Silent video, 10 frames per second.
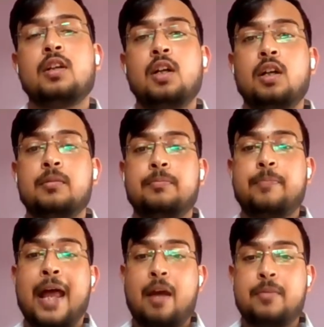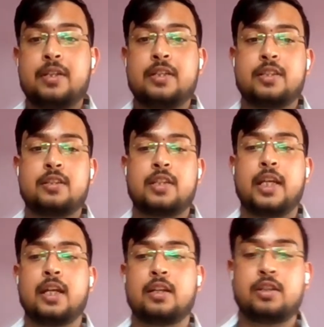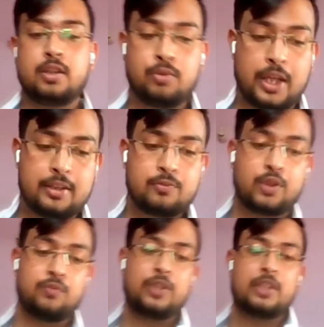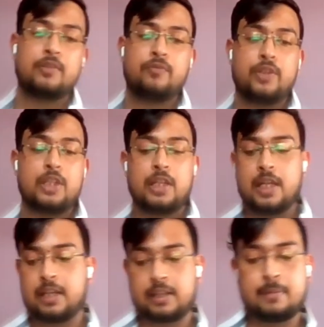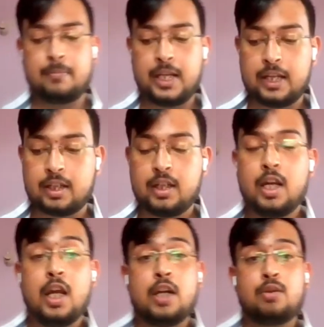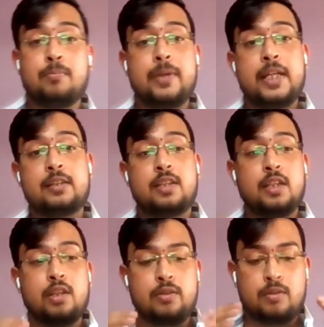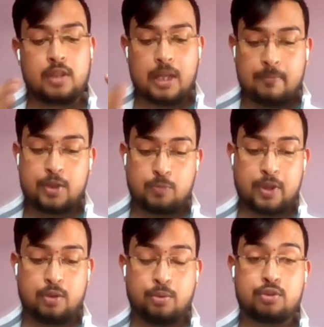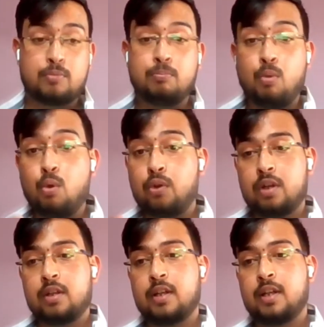parameters and tunings which it can make to make the image produced more,